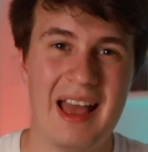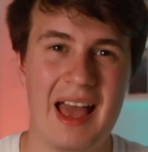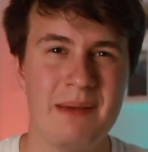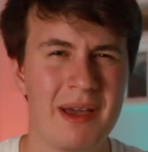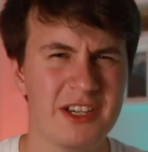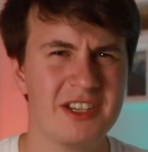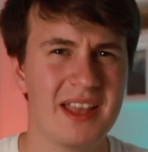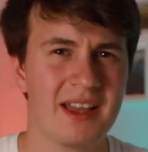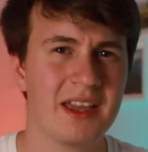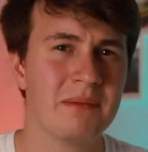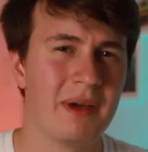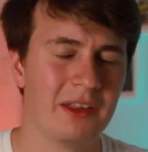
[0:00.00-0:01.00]
I'm actually
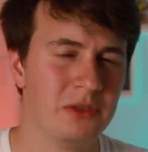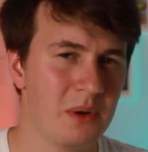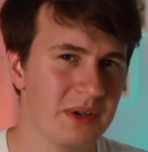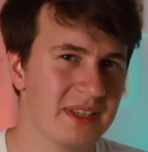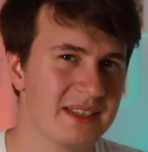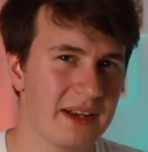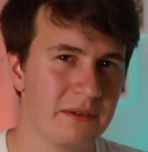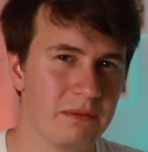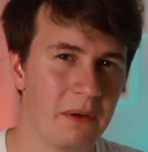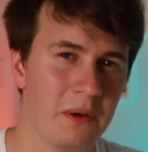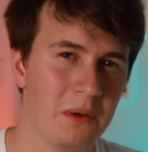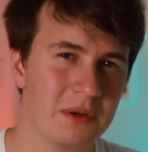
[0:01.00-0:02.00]
talking about noise inside of
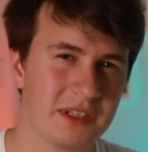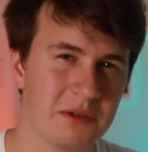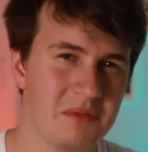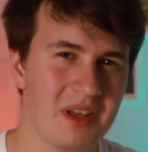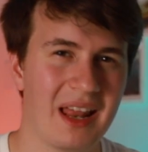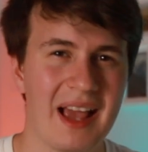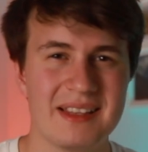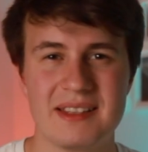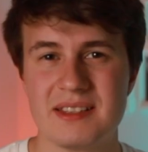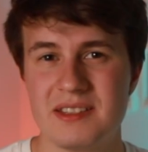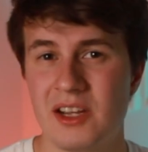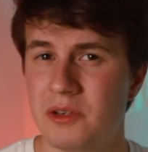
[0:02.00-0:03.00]
photos and realize
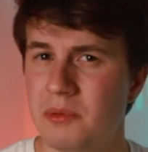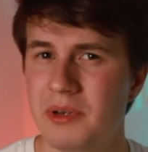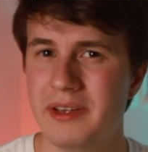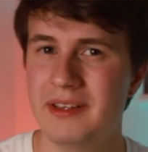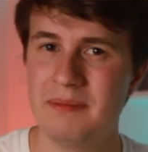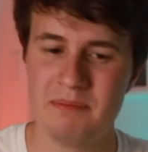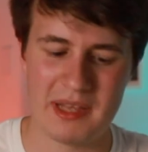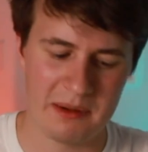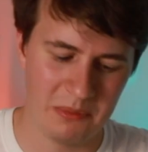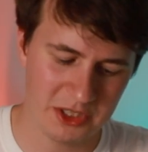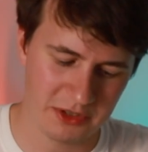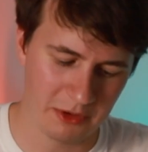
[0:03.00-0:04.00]
it's not really that
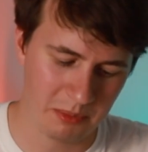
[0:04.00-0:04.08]
much of a